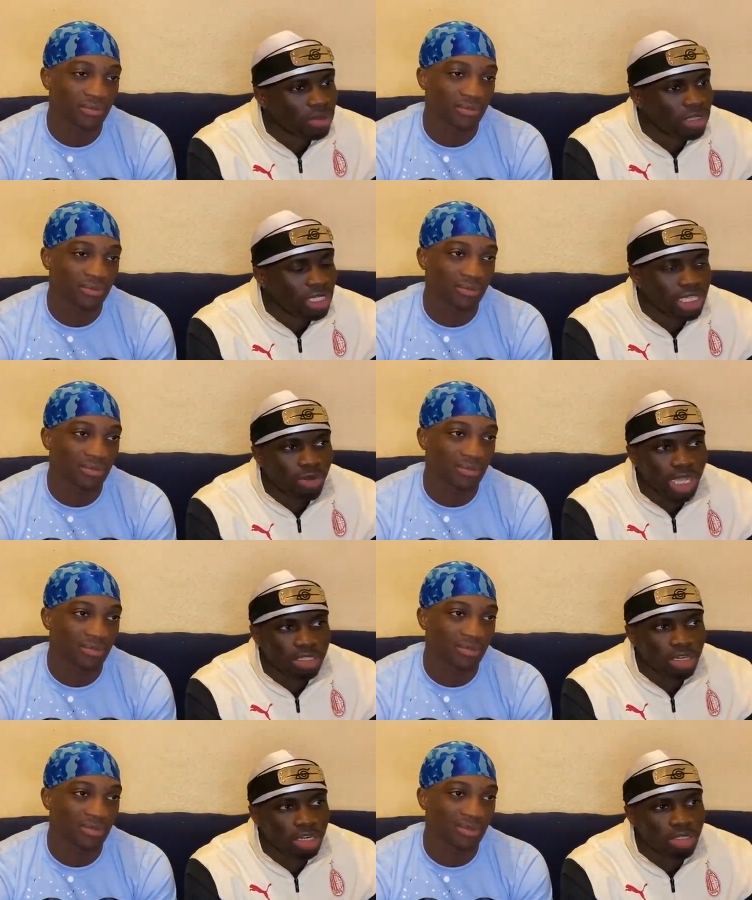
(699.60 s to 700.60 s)
Speaker 1: She's quite
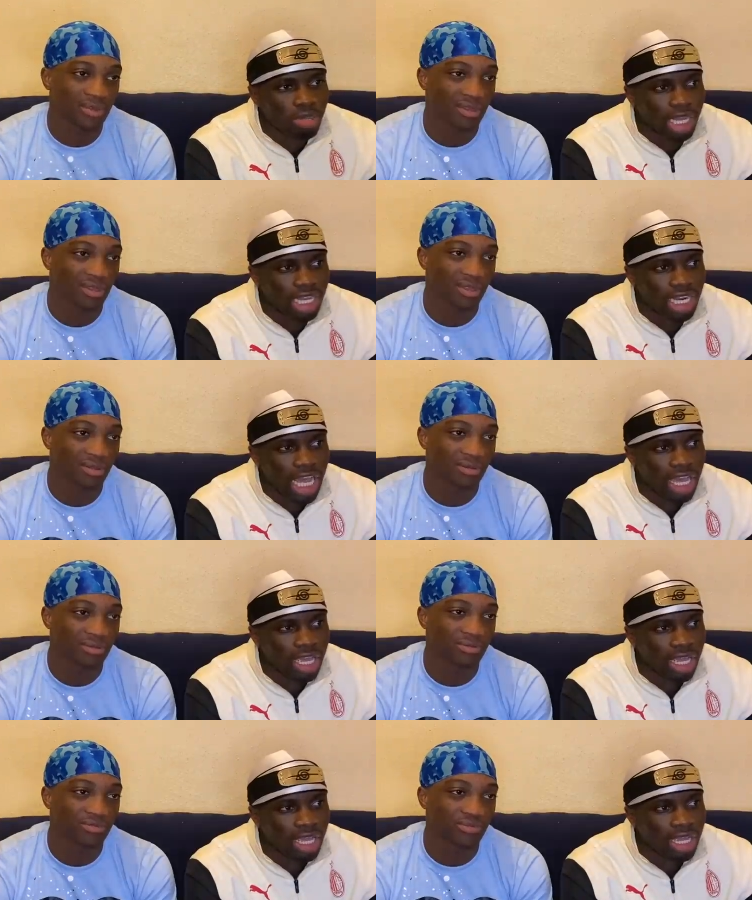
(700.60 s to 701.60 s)
strong, though, I can't lie.
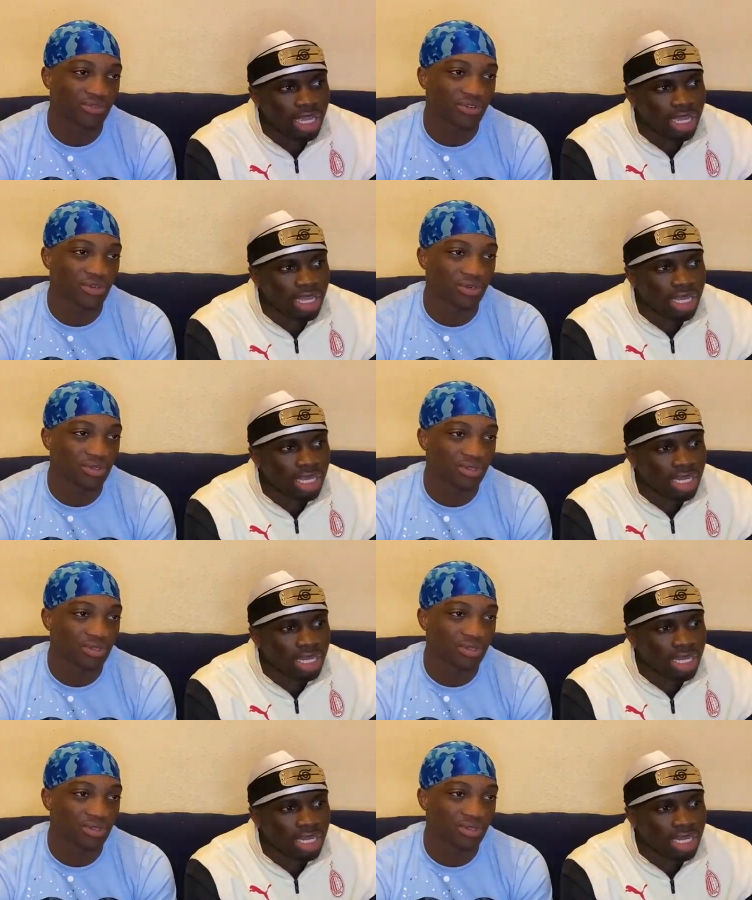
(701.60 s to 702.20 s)
Mm, for real.